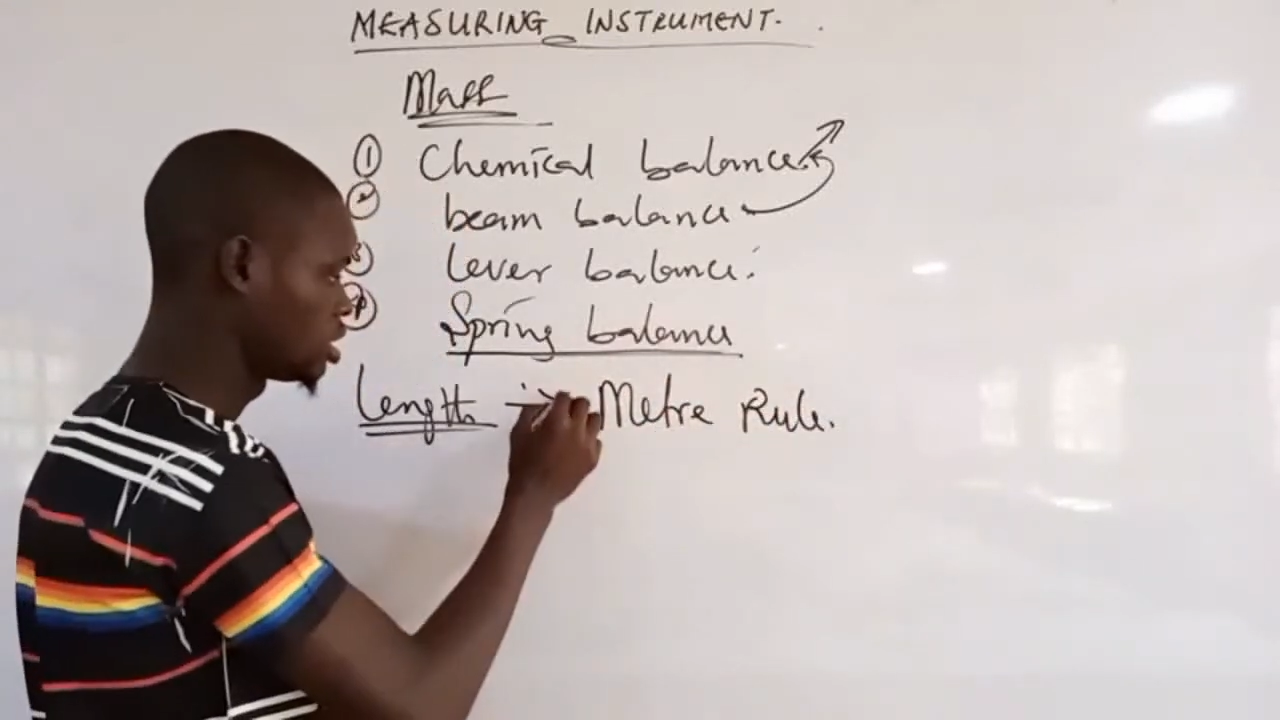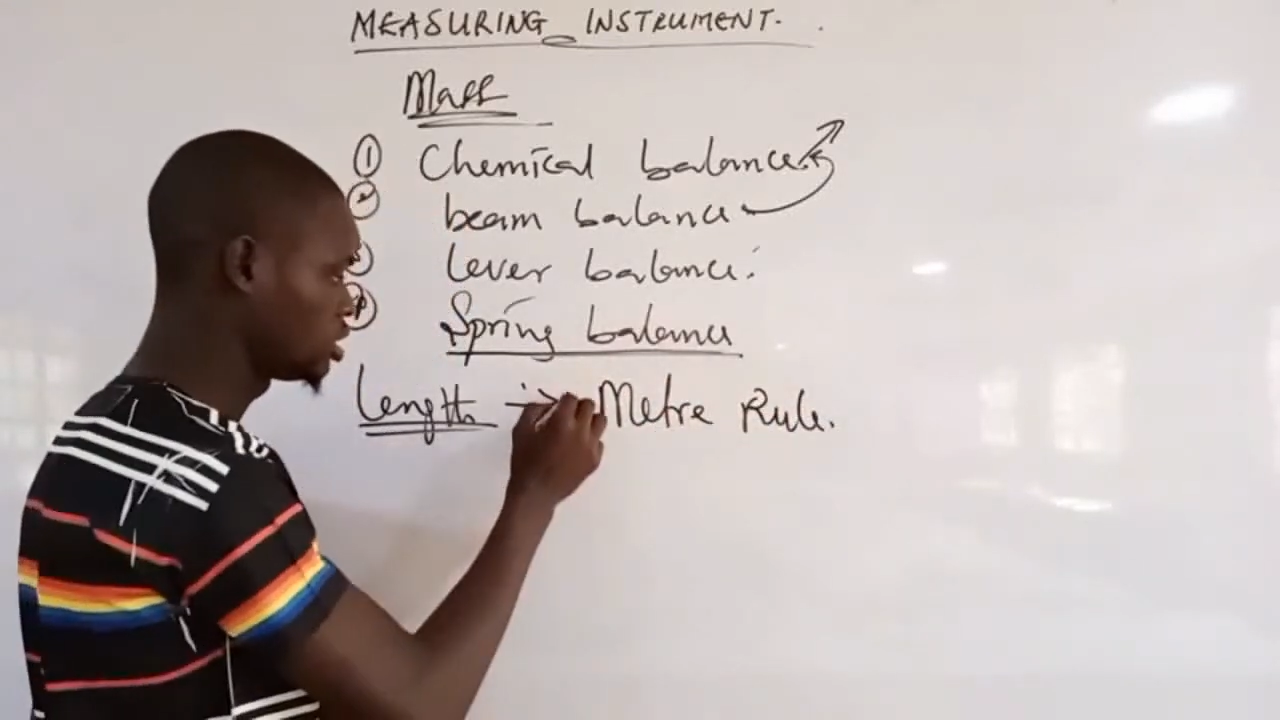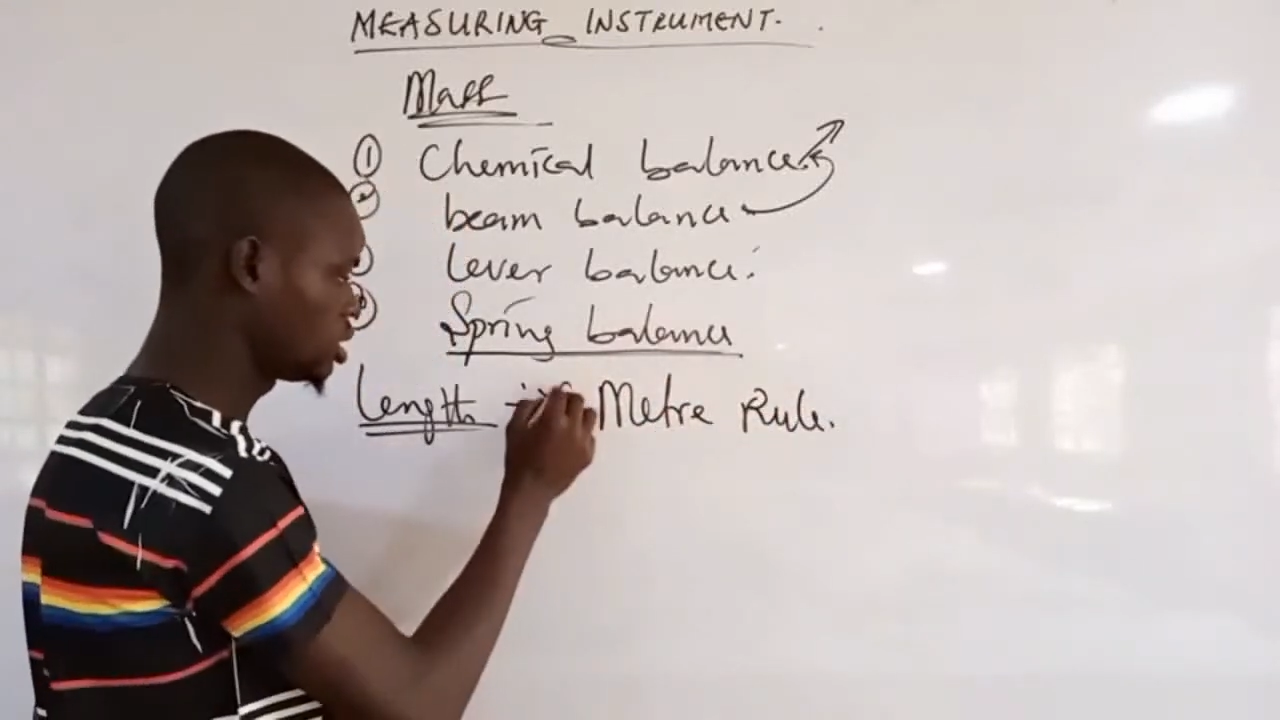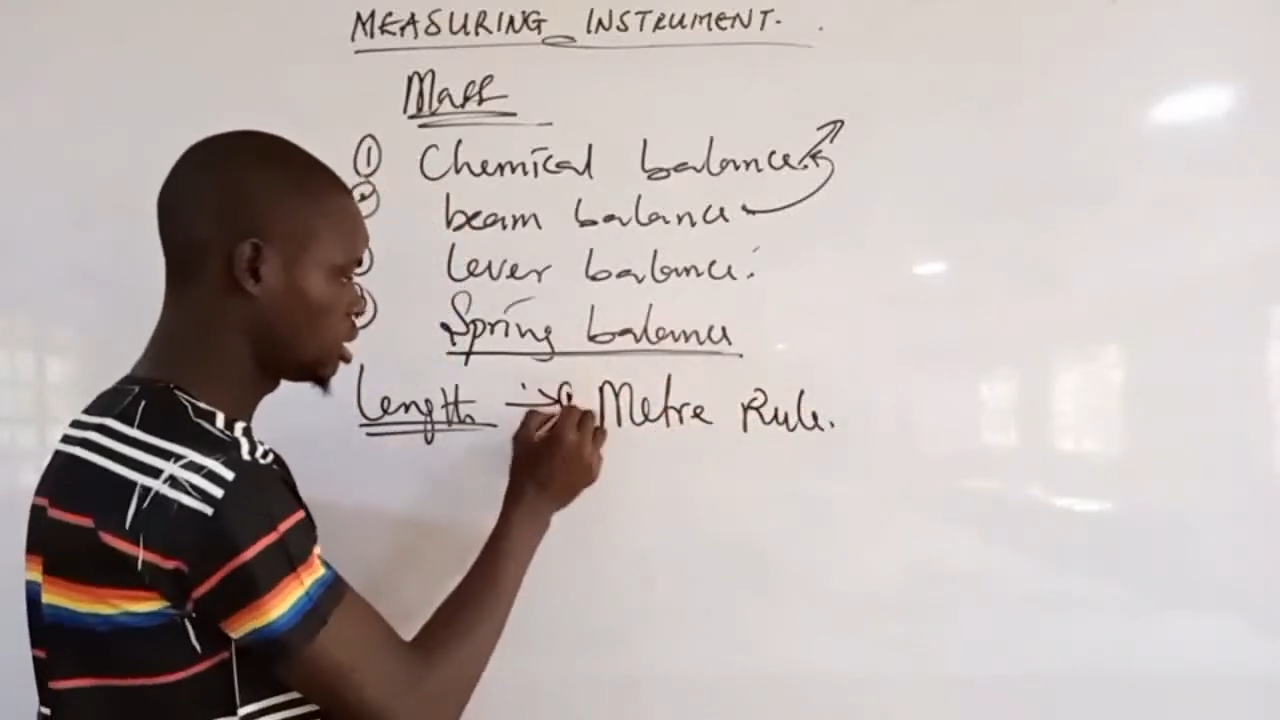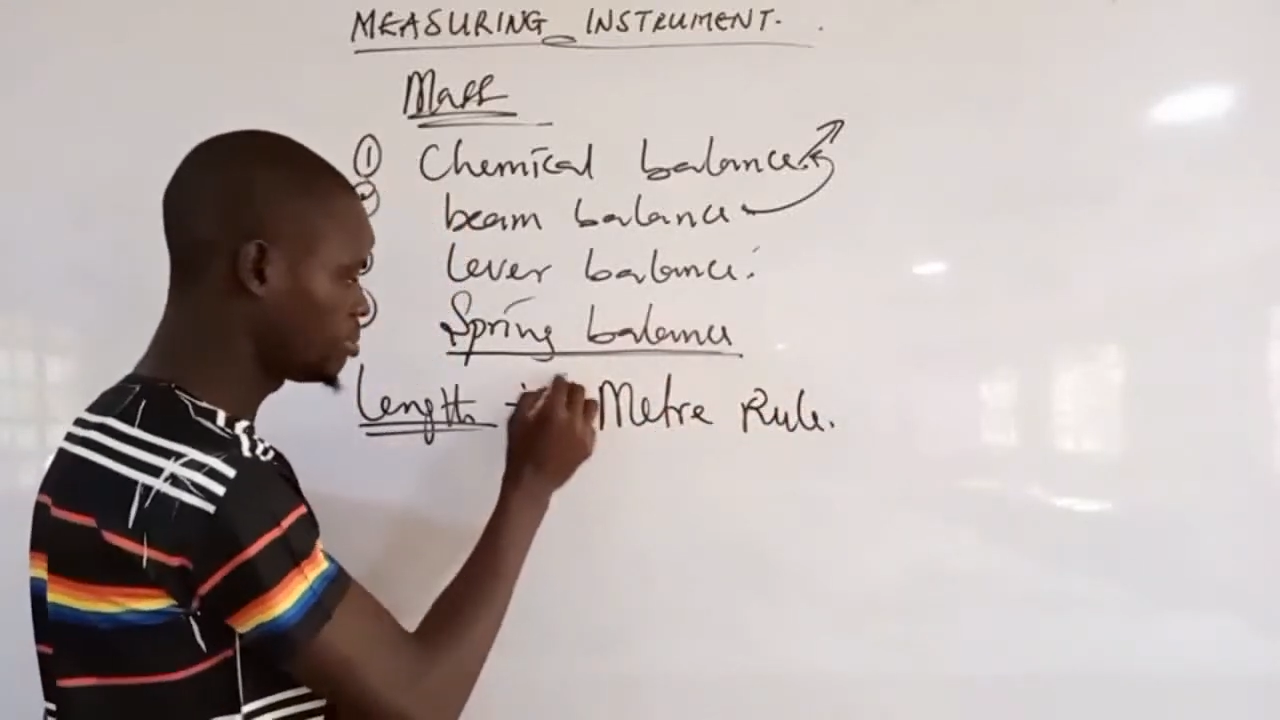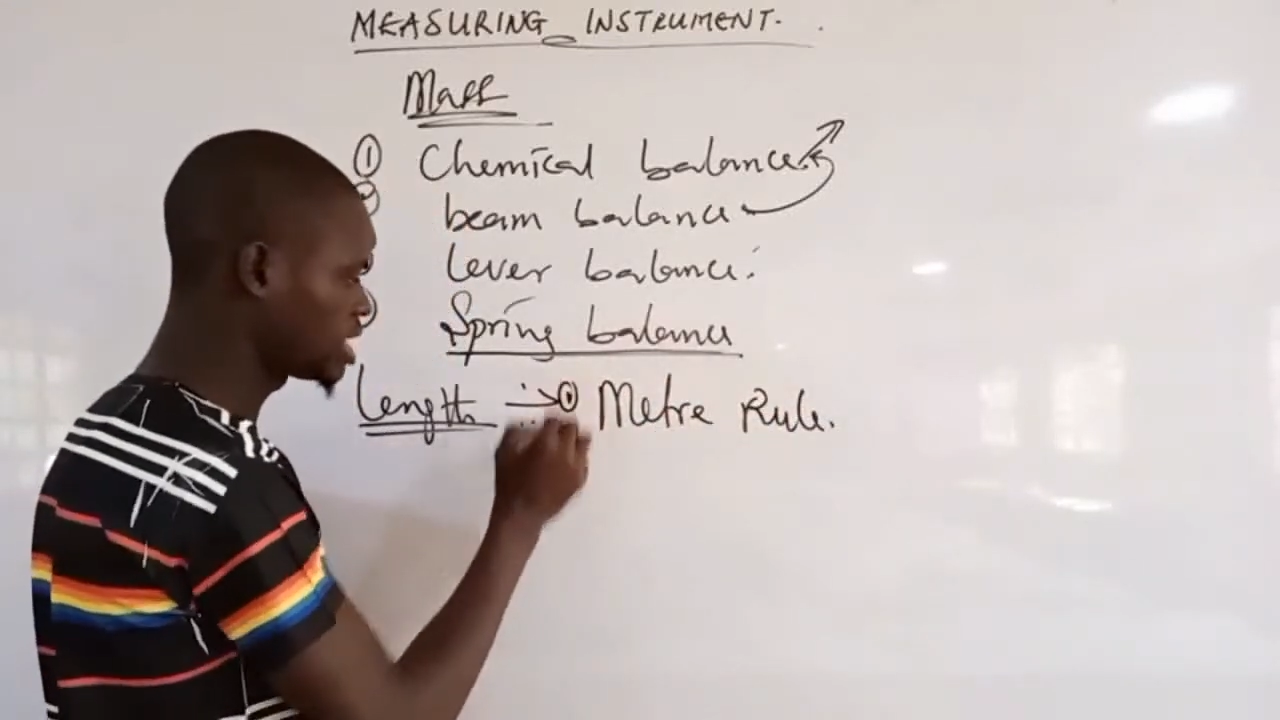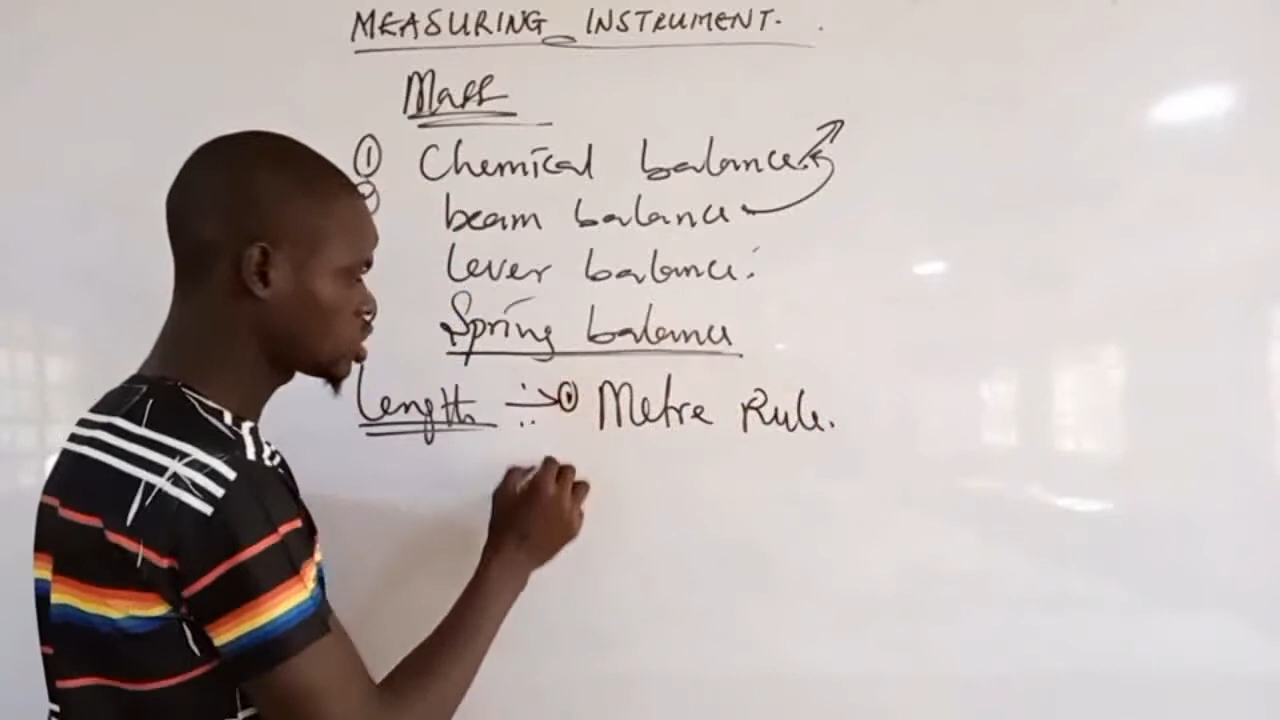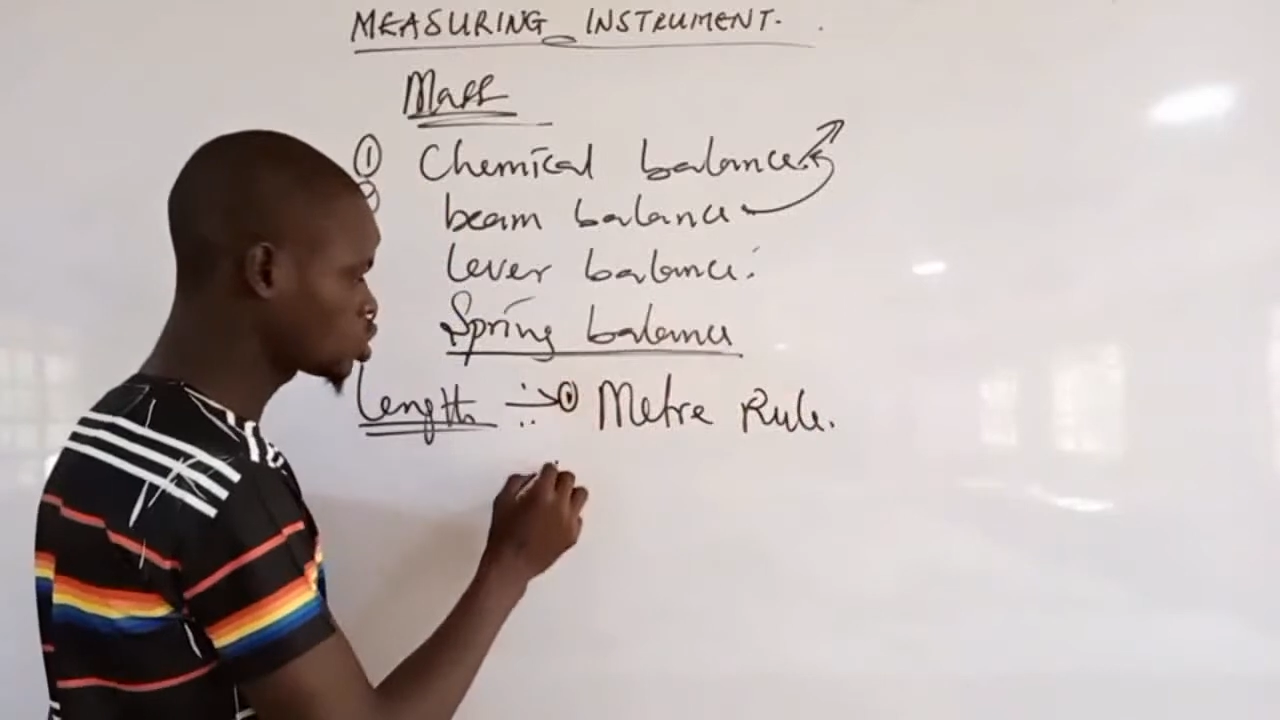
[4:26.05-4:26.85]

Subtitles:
The number